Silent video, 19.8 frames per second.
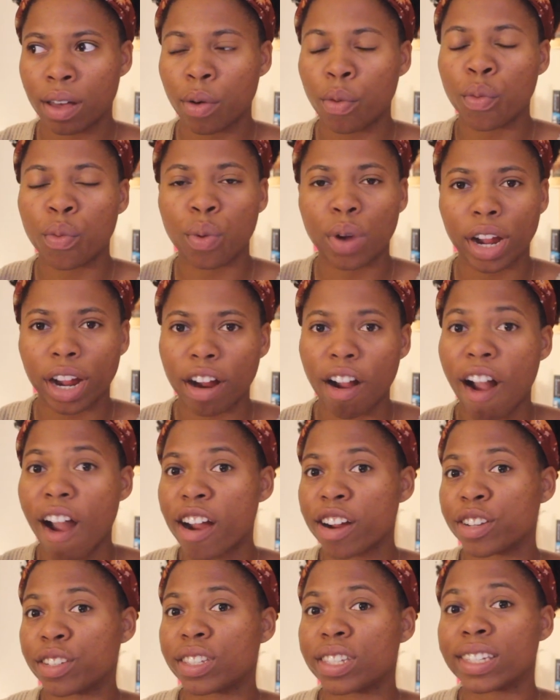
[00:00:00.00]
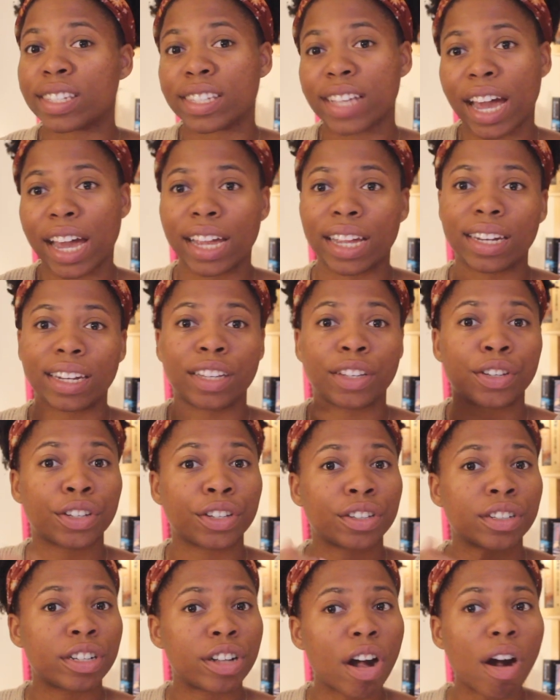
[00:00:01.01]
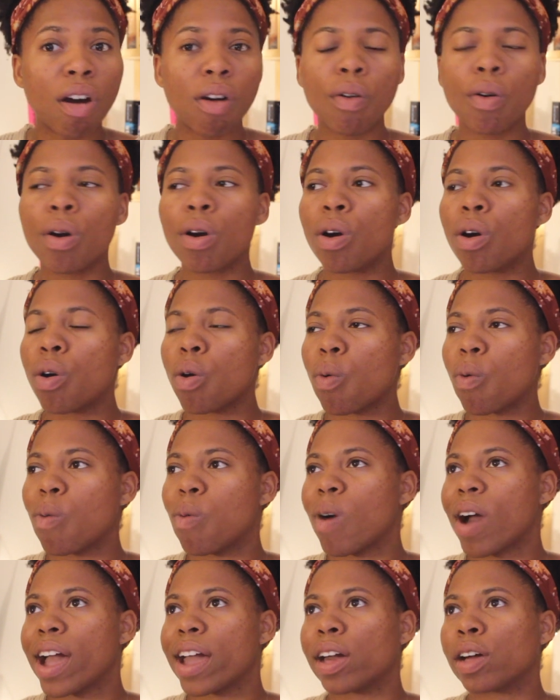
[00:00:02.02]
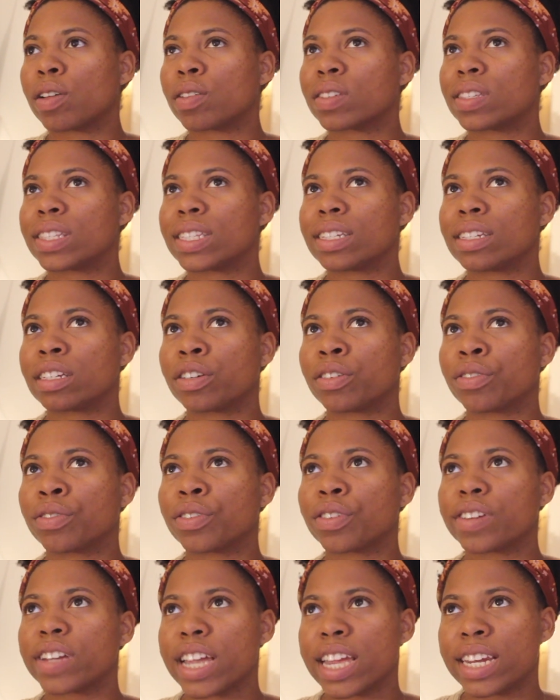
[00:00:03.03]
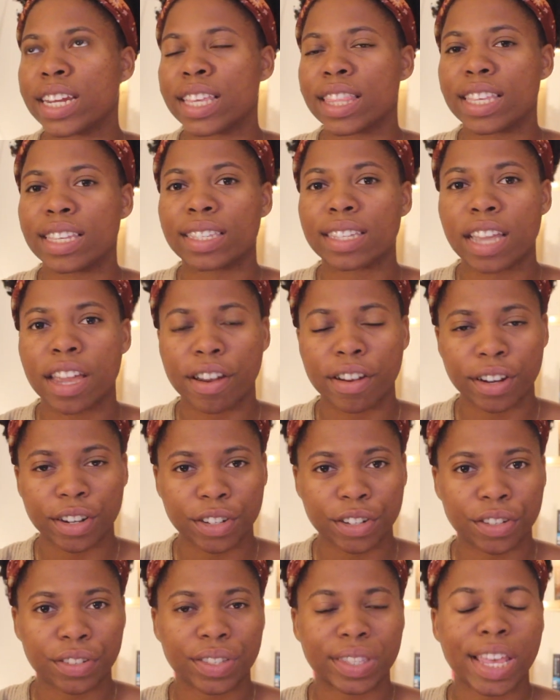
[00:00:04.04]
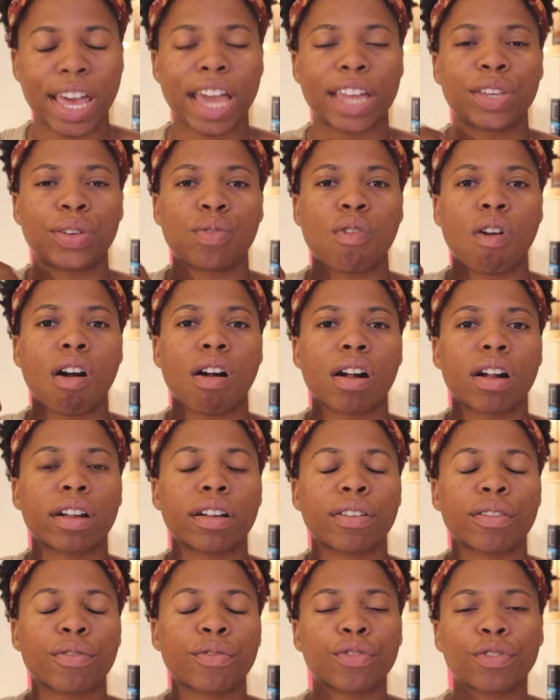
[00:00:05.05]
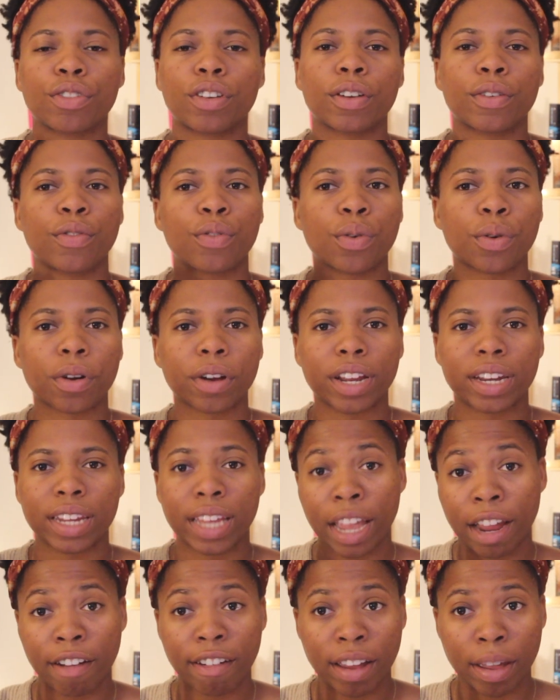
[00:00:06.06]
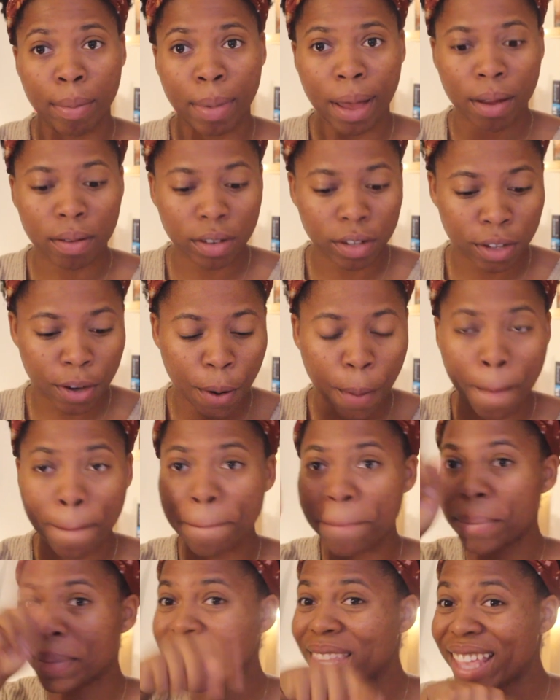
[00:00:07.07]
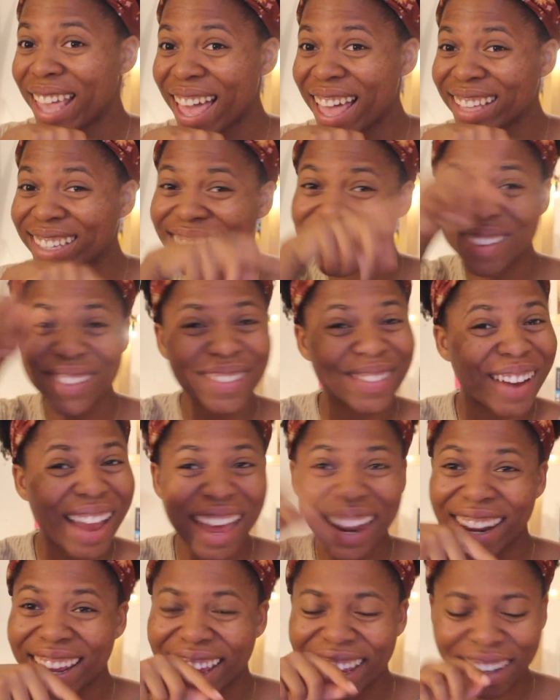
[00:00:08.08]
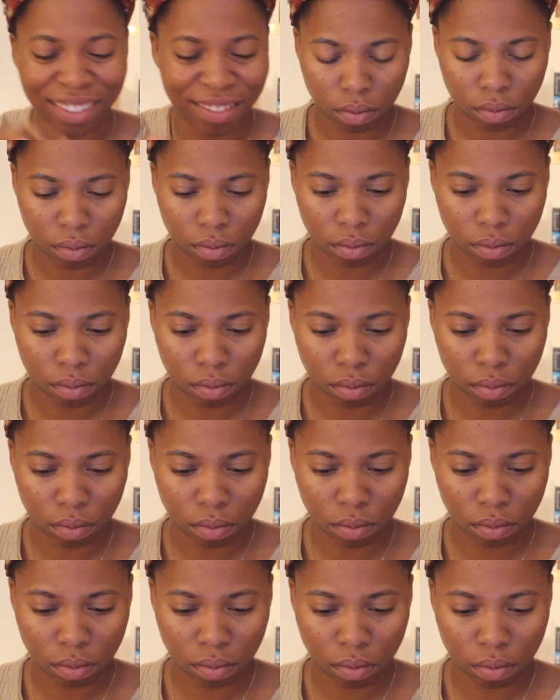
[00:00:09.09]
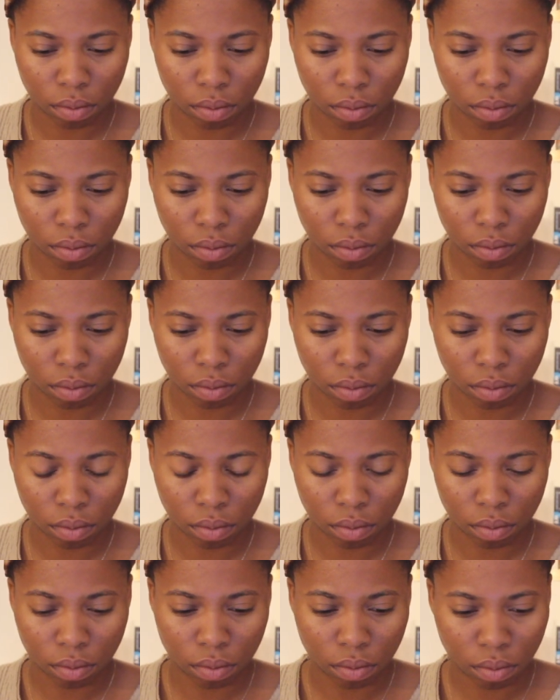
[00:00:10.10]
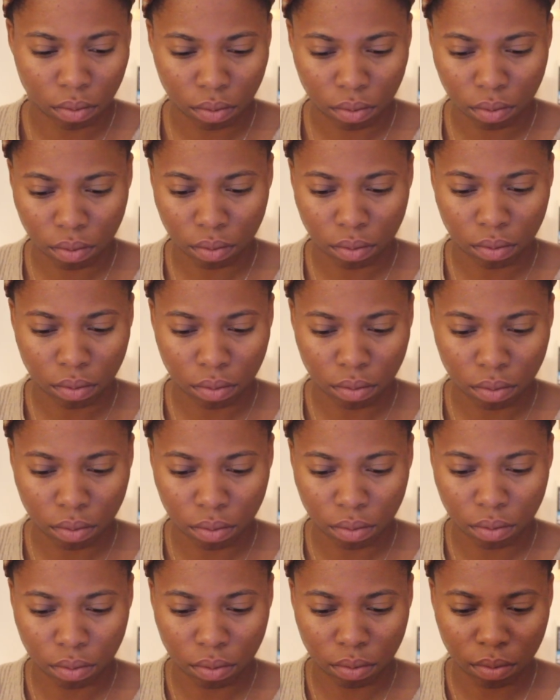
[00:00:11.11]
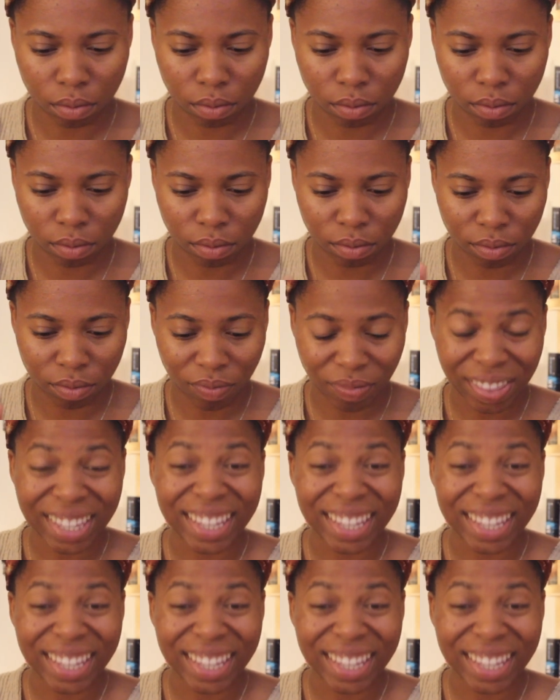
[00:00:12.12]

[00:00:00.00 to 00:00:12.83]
where our society could go while still creating these characters that you are rooting for and caring about. So yes, read it. The next one that I have is The Fifth Season. I believe,